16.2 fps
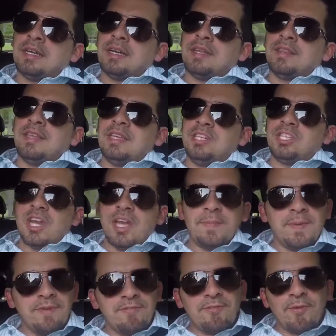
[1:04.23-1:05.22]
the
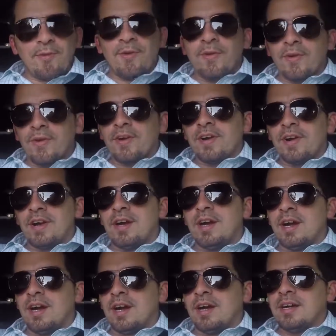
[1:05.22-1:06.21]

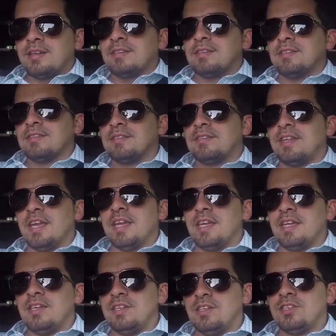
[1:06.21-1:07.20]
JB4
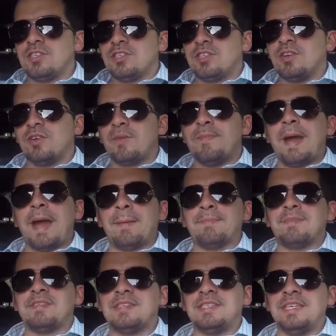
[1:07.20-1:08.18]
stage or
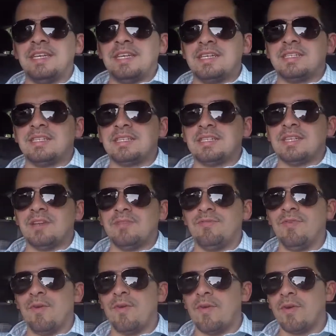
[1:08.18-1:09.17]
map 6
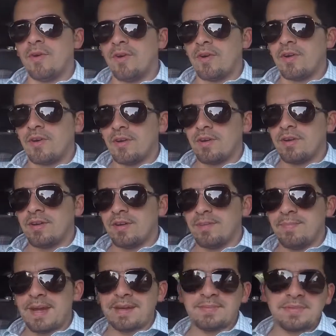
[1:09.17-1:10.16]

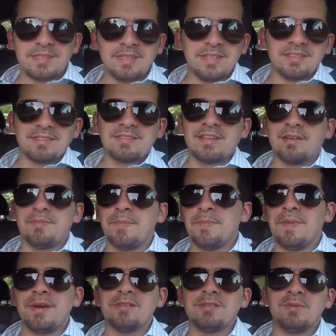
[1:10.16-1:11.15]
and map 6. I've been
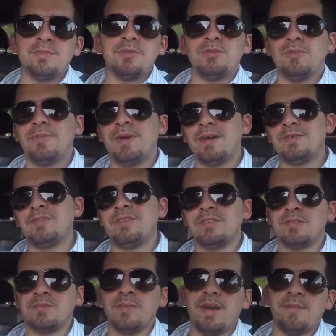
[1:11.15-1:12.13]
bouncing between map
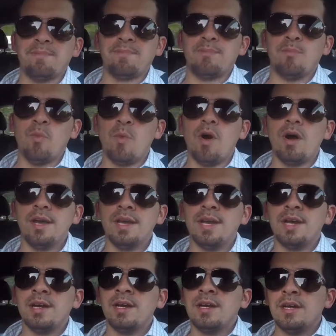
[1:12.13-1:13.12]
6 map
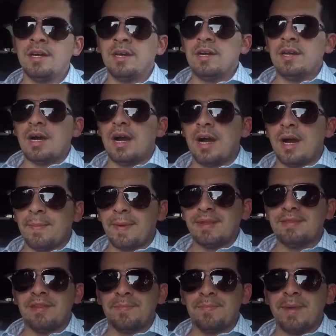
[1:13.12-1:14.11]
1. I
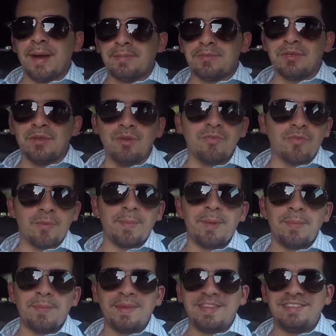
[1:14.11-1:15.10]
did map 2 for
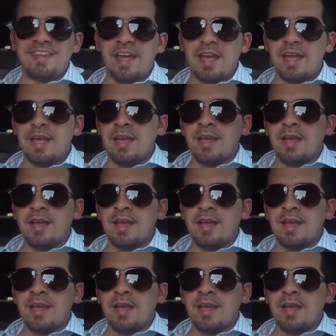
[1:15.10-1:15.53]
maybe a day,